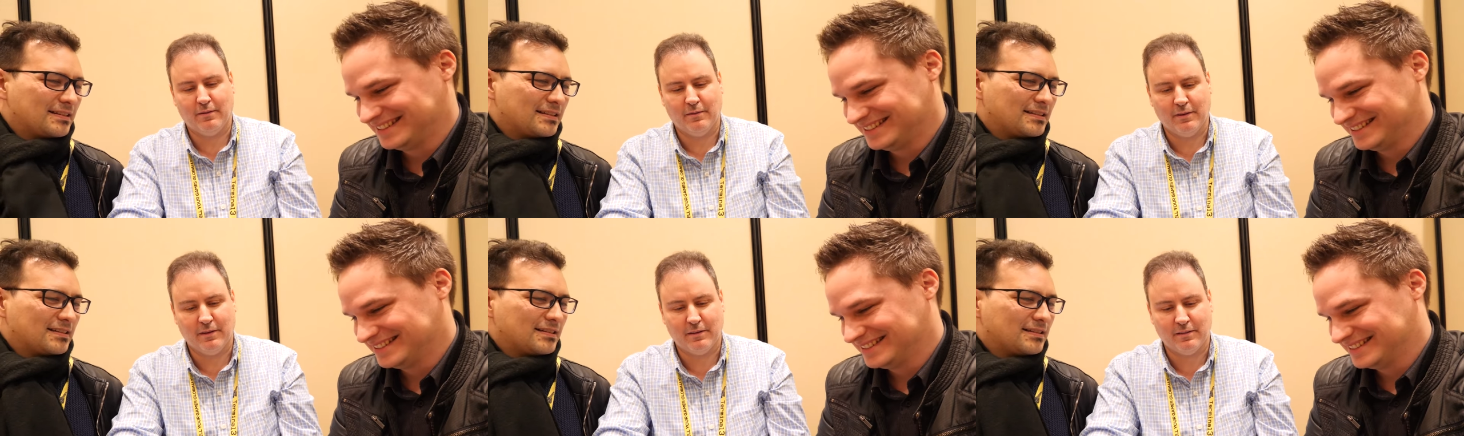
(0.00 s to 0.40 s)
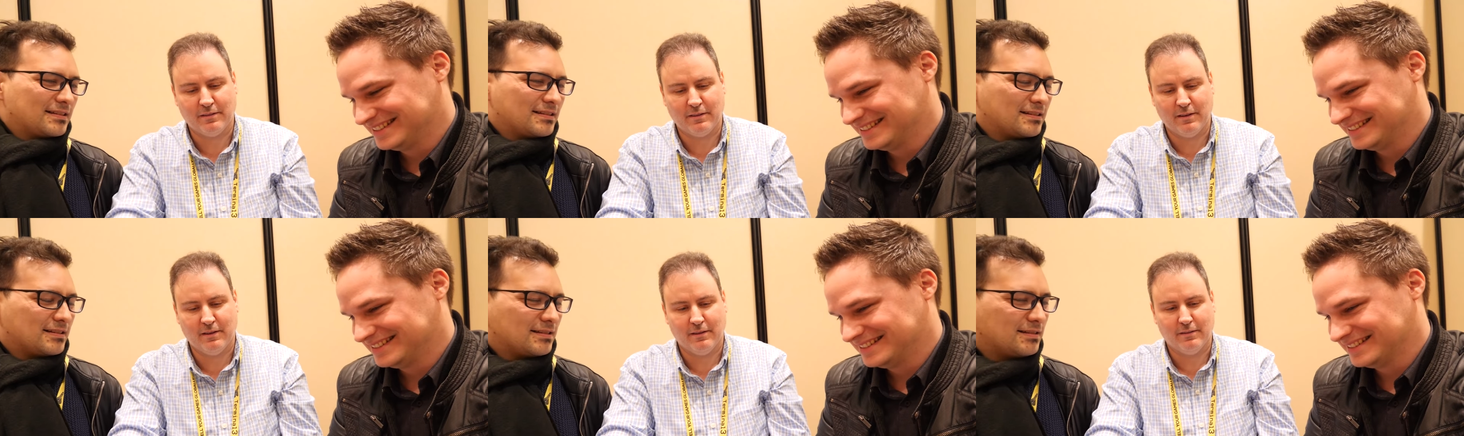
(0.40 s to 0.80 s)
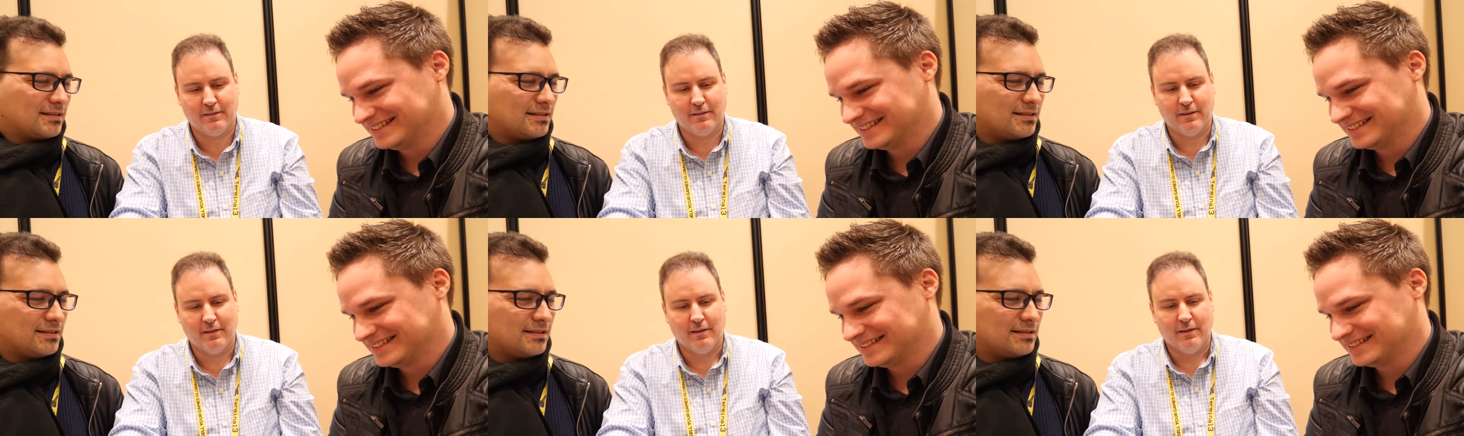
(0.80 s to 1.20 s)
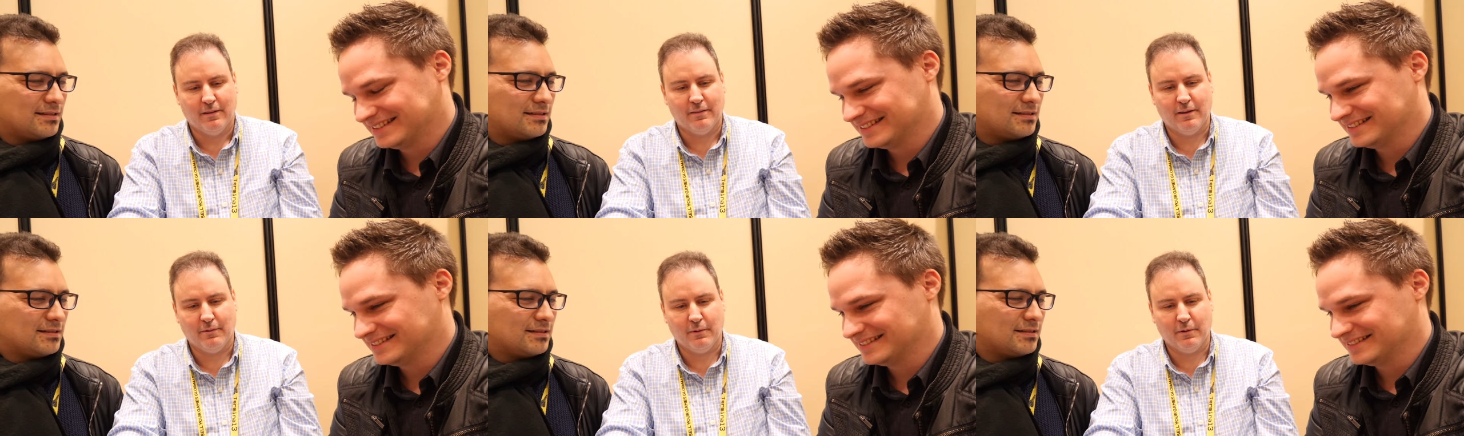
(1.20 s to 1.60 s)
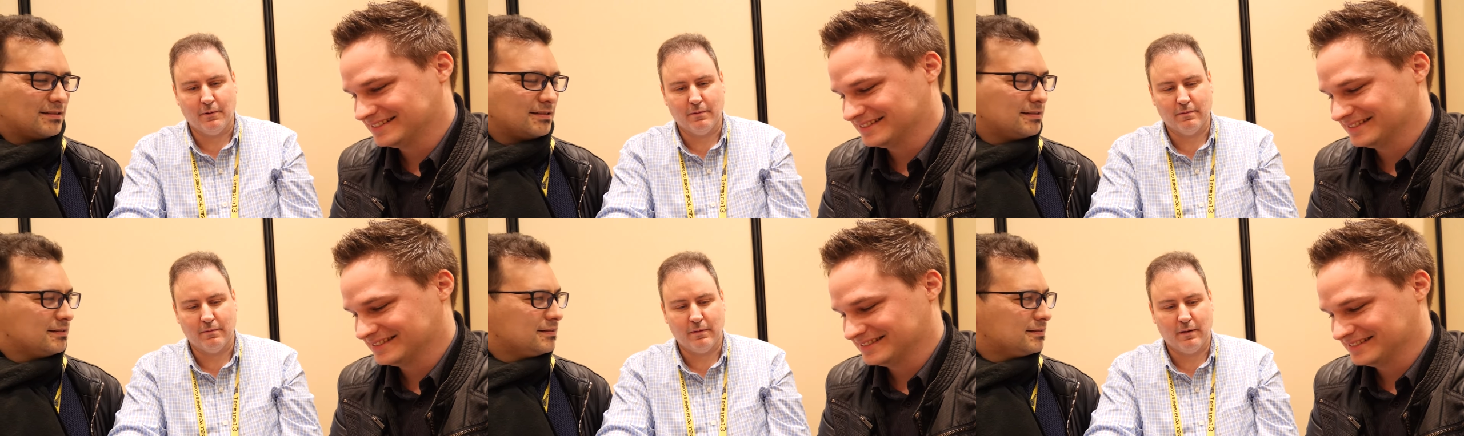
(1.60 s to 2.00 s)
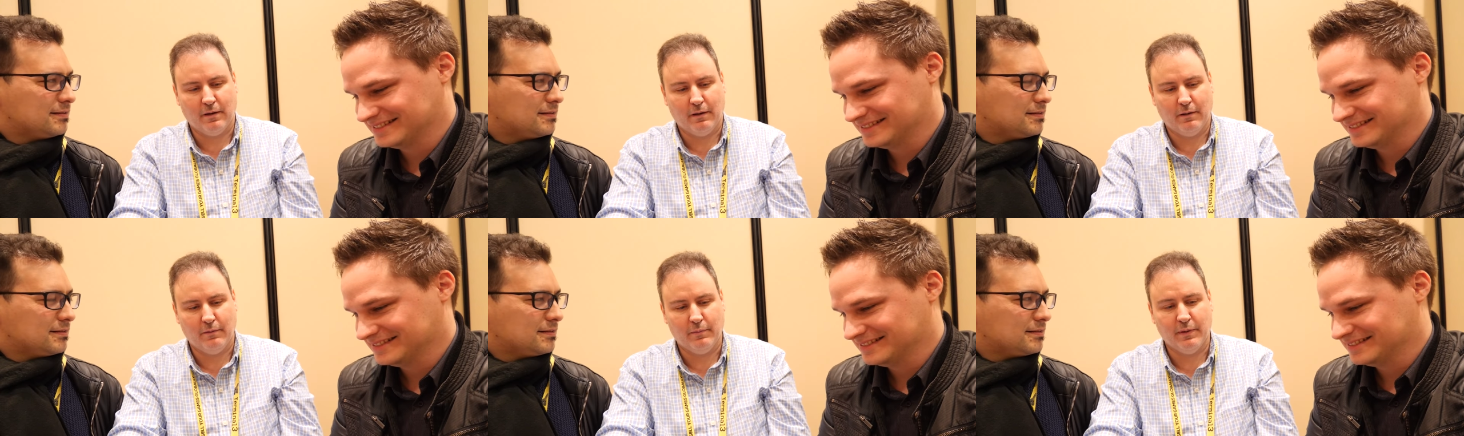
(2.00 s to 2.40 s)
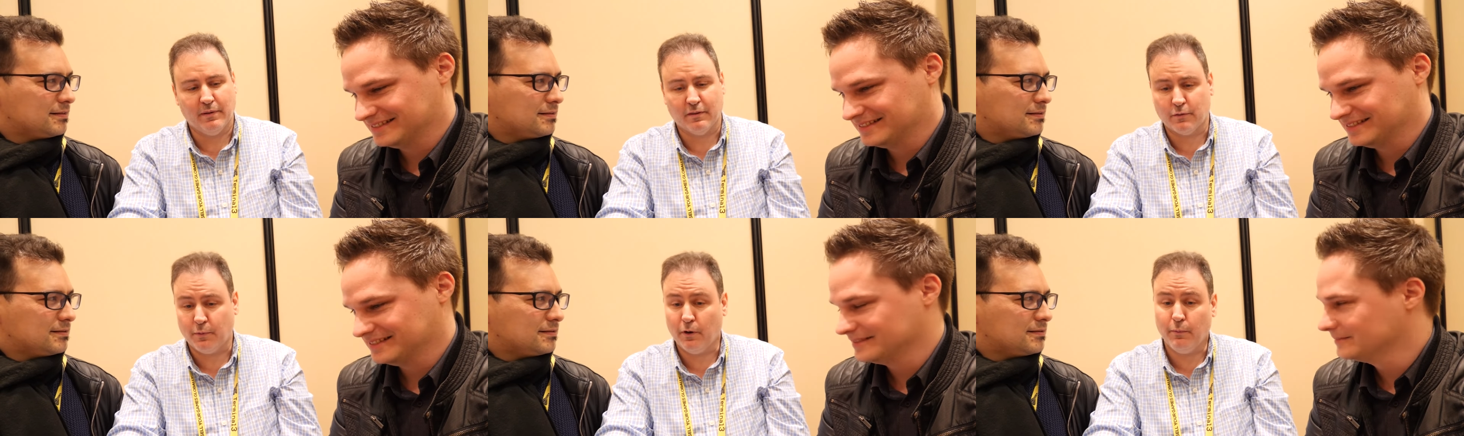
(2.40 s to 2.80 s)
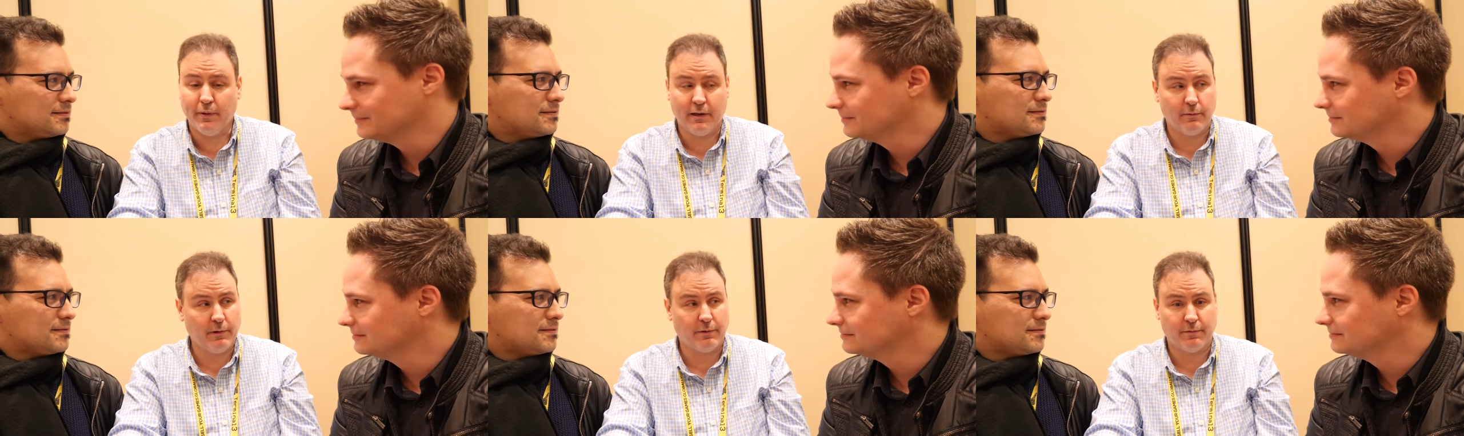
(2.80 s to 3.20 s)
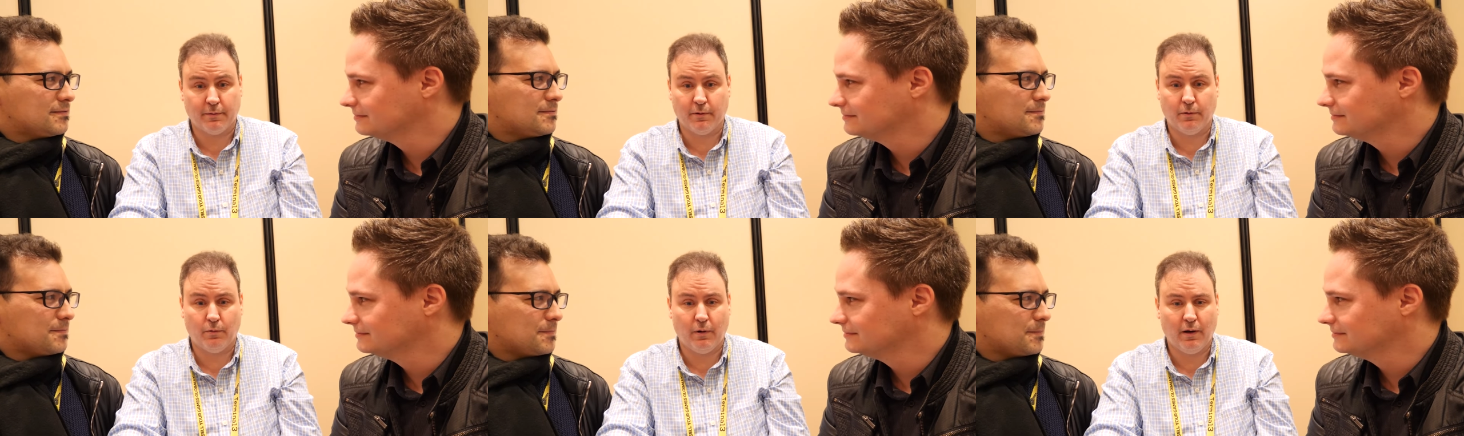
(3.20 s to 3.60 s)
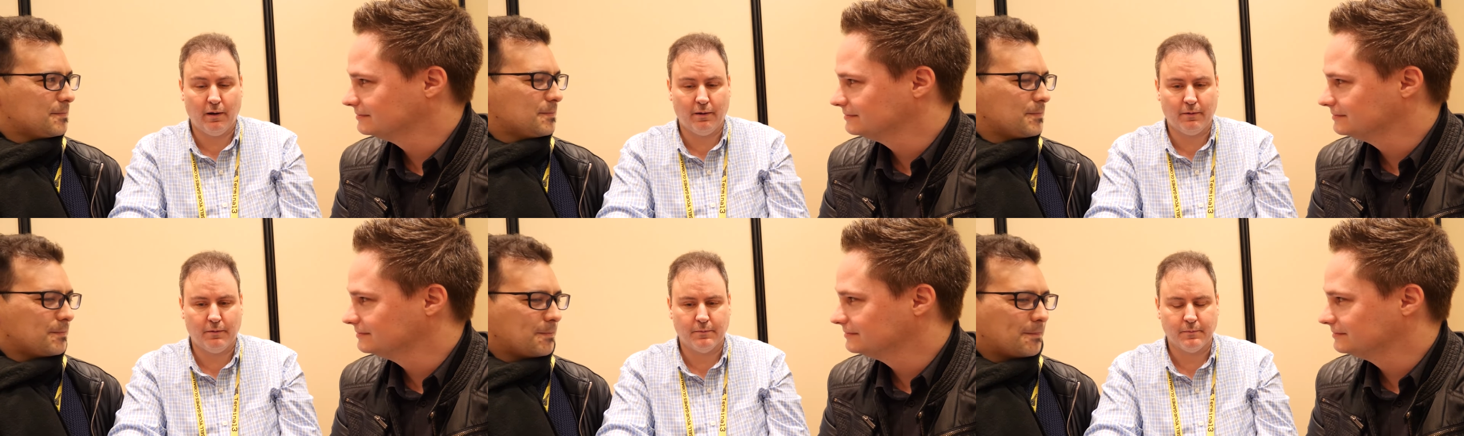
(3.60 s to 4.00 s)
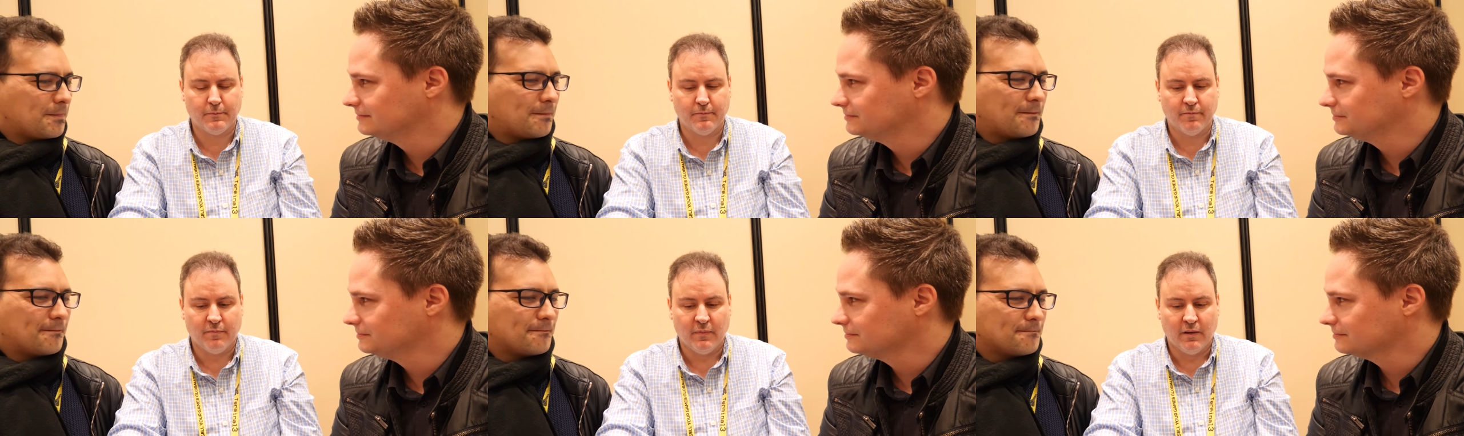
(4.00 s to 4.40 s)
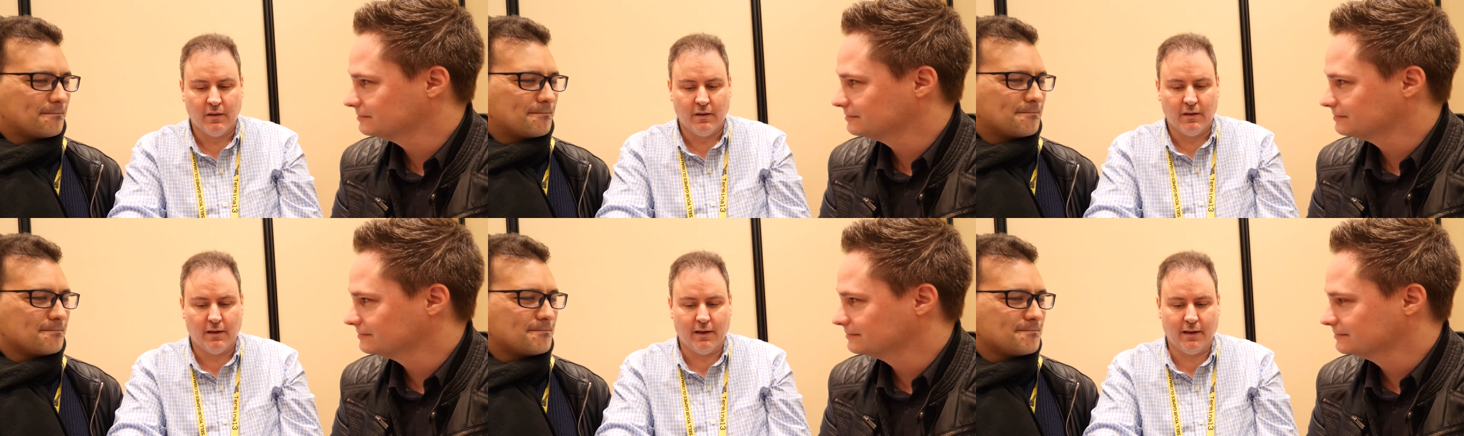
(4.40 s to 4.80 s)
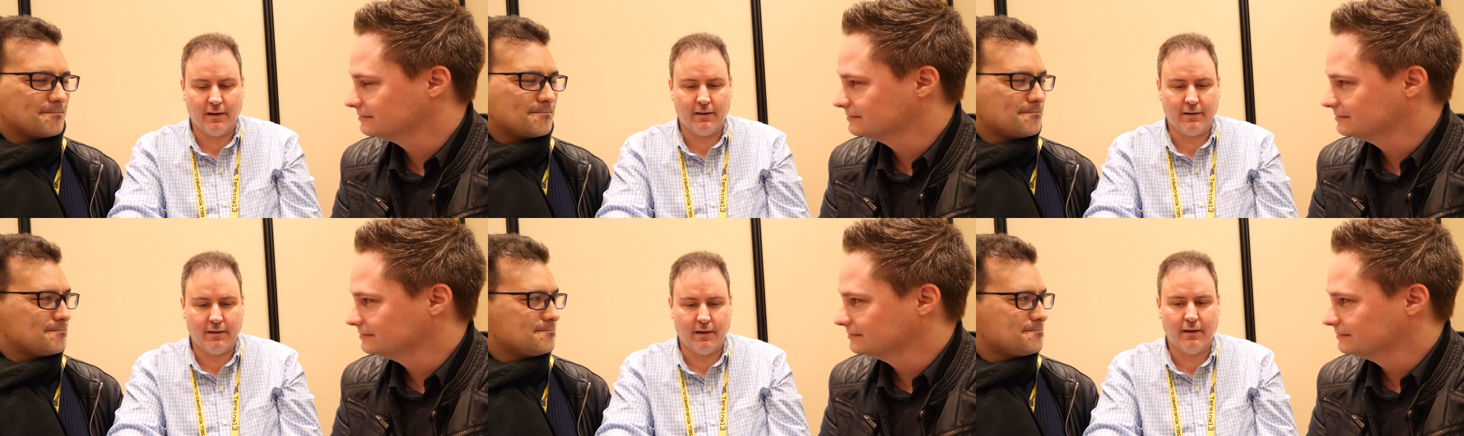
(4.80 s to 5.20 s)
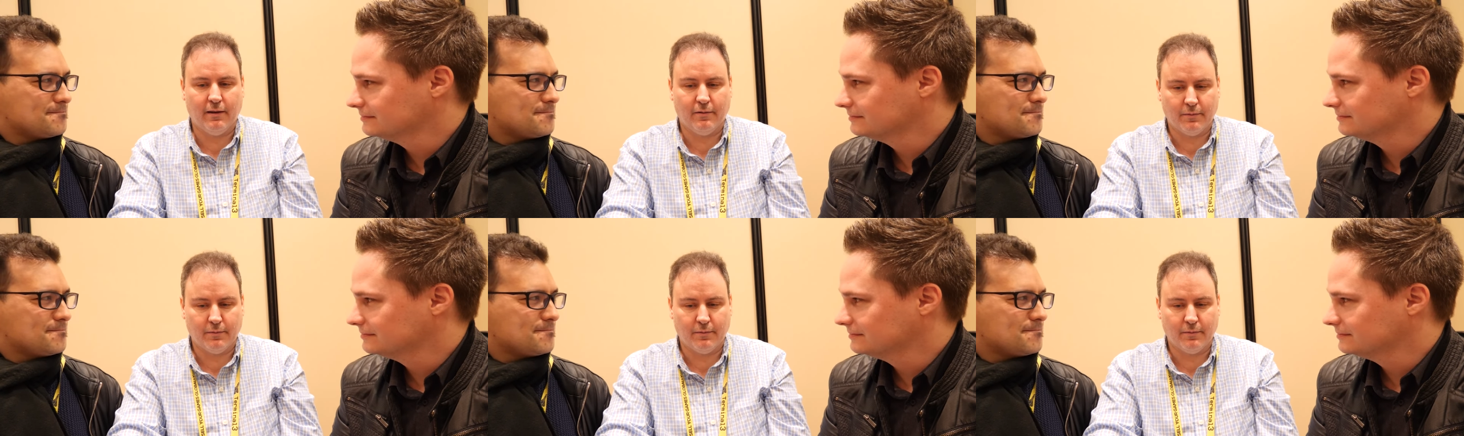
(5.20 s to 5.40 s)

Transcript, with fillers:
Speaker 1: that's that we have been experimenting with for a while and uh,